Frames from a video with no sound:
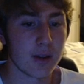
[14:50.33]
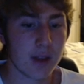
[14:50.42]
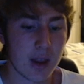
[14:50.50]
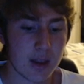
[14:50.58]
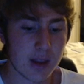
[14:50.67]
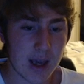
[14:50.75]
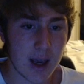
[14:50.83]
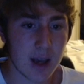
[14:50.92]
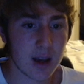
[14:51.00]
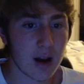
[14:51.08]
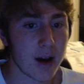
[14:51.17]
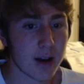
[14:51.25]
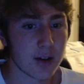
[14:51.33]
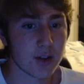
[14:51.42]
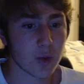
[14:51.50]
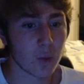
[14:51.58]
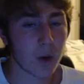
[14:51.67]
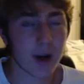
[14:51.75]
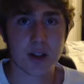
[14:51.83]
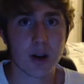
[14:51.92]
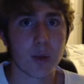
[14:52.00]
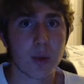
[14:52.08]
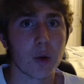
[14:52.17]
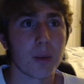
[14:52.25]
and the AI just writes
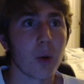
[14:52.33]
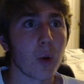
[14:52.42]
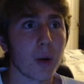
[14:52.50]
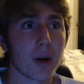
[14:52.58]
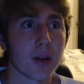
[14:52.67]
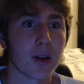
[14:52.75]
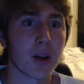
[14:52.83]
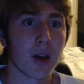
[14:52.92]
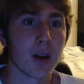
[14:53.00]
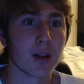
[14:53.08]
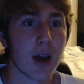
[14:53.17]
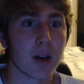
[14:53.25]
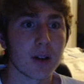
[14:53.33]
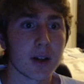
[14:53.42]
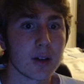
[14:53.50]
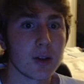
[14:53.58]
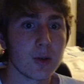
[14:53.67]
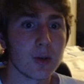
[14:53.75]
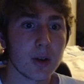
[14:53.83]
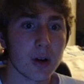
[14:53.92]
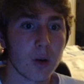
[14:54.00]
up a report telling you,